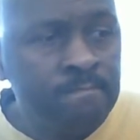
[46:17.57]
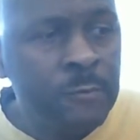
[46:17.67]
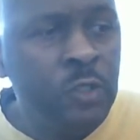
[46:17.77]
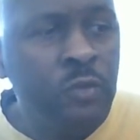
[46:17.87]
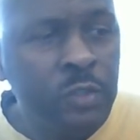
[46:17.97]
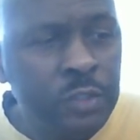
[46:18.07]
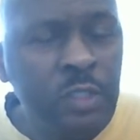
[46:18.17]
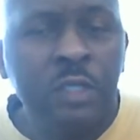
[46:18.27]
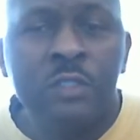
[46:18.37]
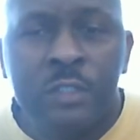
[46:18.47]
You will see
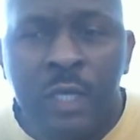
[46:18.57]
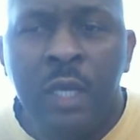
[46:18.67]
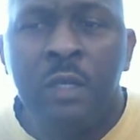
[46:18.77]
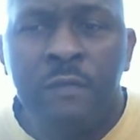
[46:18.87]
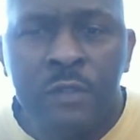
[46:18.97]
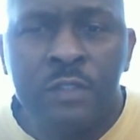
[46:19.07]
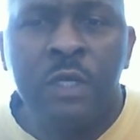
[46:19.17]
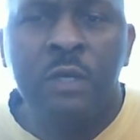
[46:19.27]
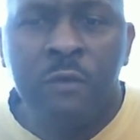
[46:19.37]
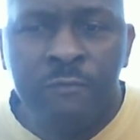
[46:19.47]
the sign of the
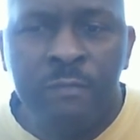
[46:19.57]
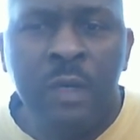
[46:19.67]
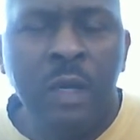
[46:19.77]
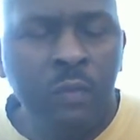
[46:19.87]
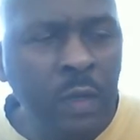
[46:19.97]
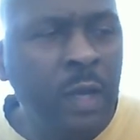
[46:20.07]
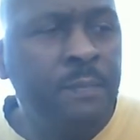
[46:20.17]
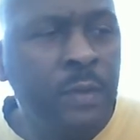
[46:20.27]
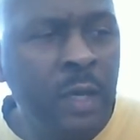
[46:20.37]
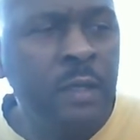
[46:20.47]
Son of Man will
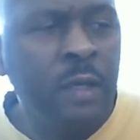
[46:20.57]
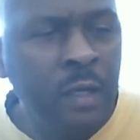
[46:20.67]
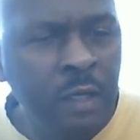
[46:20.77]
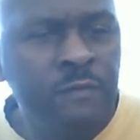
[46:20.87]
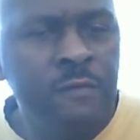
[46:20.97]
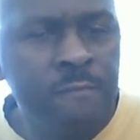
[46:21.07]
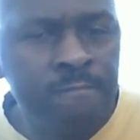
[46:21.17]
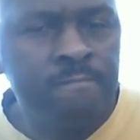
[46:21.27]
appear in the heaven.